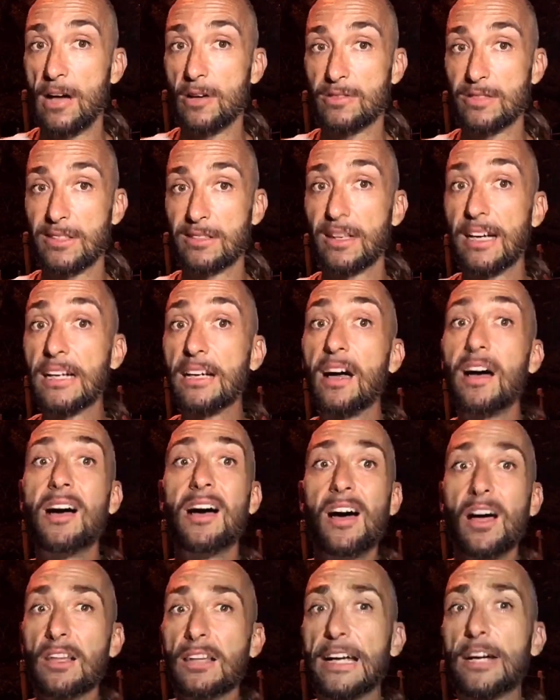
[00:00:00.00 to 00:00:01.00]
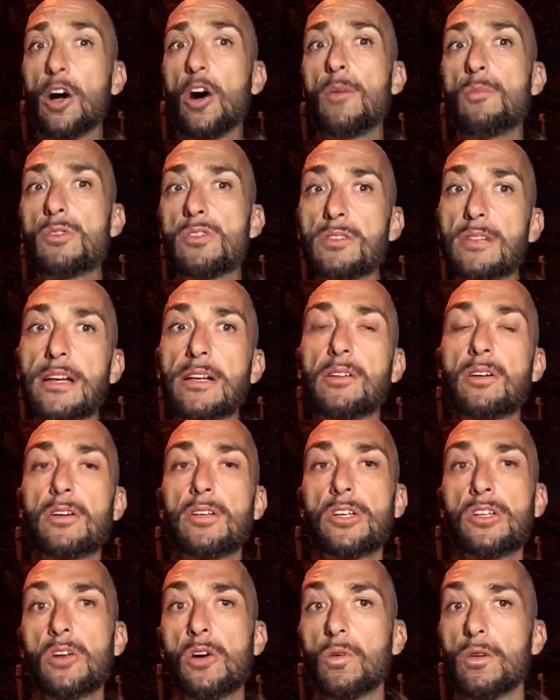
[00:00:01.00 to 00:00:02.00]
like almost like,
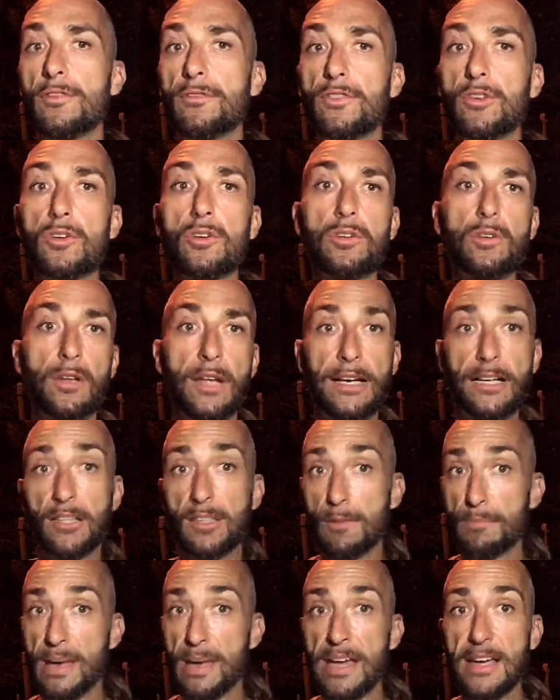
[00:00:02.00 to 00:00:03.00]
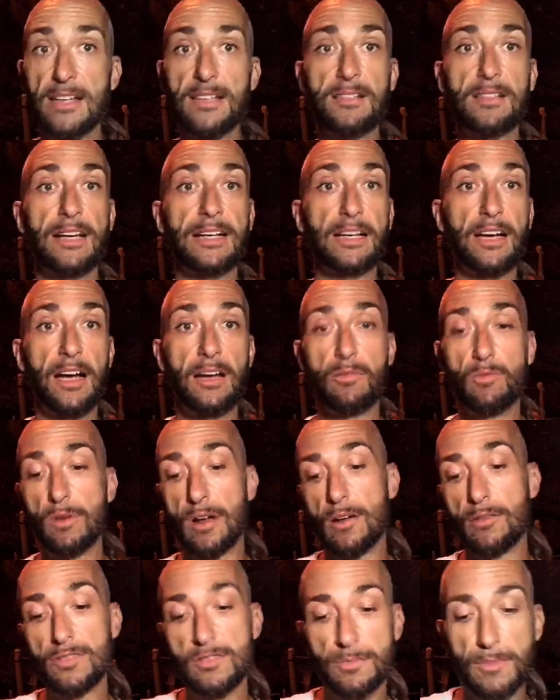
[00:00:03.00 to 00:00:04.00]
if you're like in the base, like when I
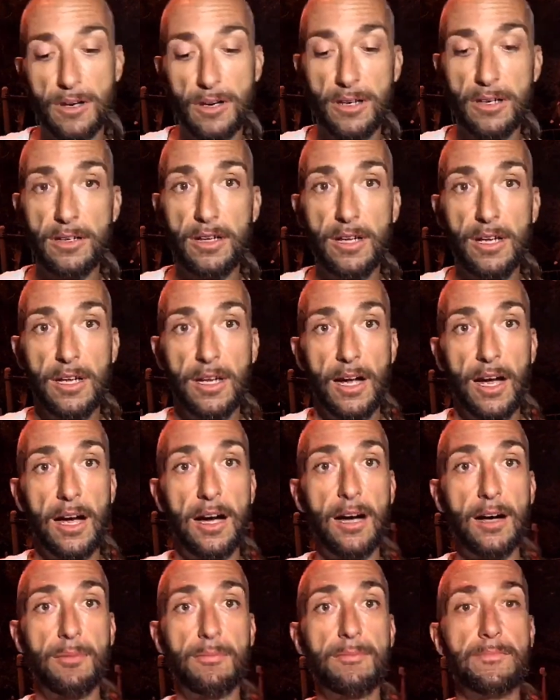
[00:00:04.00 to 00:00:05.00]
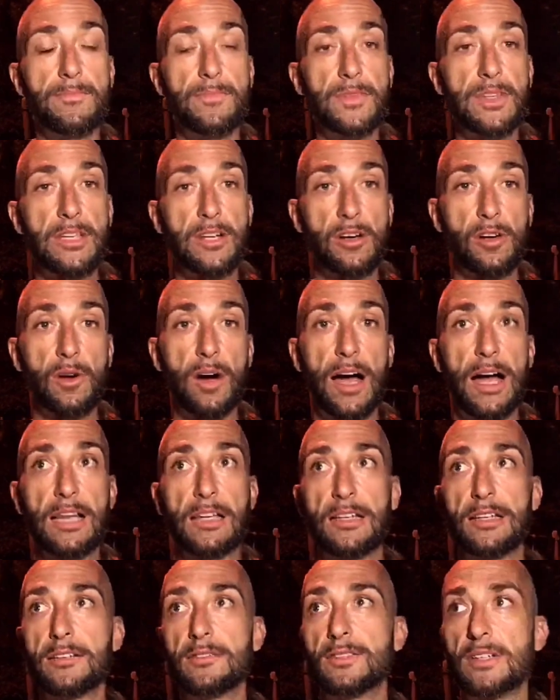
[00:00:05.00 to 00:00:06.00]
was married, I
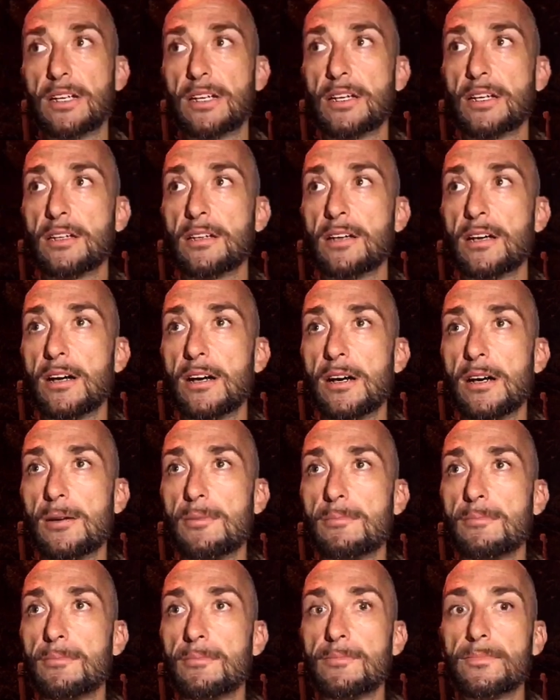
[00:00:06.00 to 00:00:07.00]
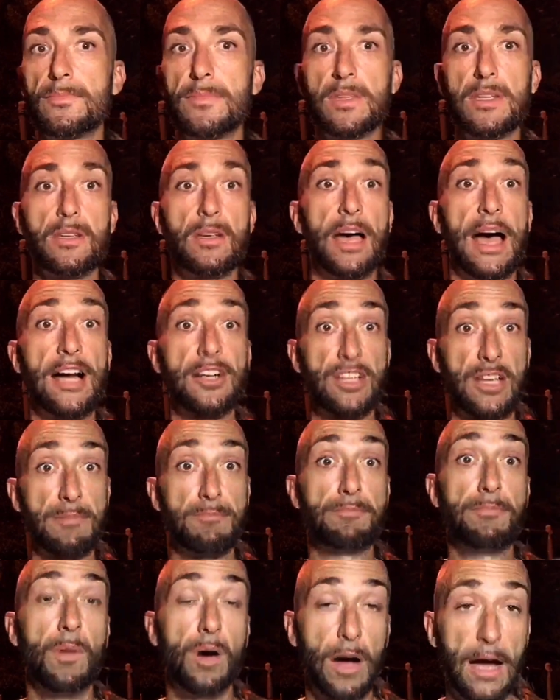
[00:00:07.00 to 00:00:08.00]
lived in, actually
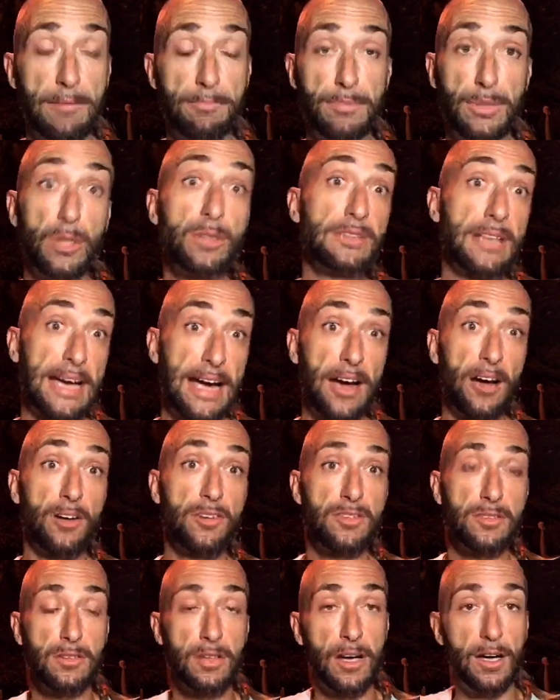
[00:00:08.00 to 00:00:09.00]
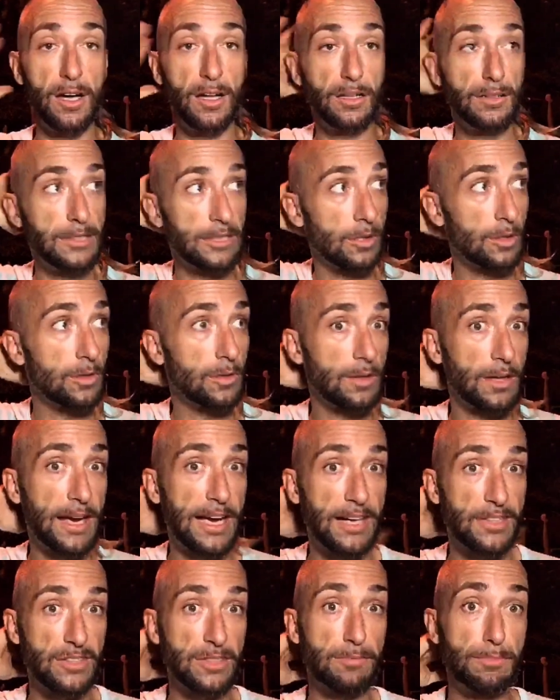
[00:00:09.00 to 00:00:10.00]
I built a house. Nicole and I
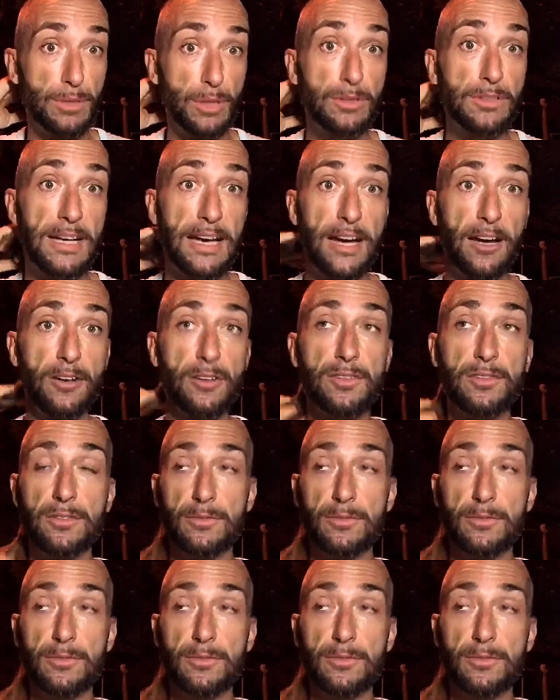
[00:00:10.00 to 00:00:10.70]
actually built a house.